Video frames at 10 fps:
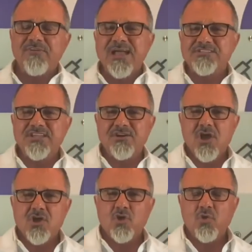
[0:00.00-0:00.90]
Fats
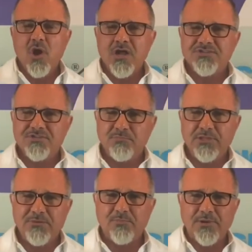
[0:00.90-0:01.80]
cannot cross the
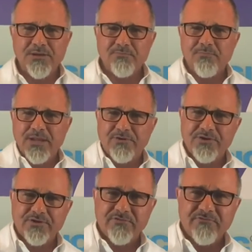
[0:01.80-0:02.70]
blood-brain
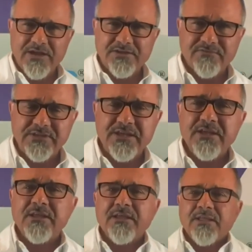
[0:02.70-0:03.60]
barrier effectively,
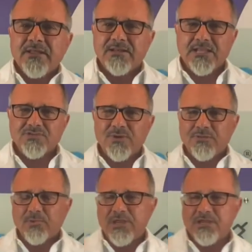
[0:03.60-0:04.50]
and that's why the
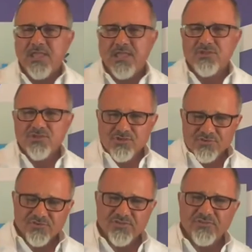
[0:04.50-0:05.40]
brain can't
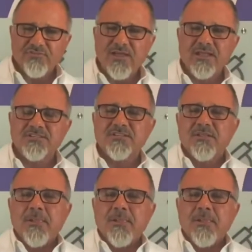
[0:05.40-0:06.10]
use these fats.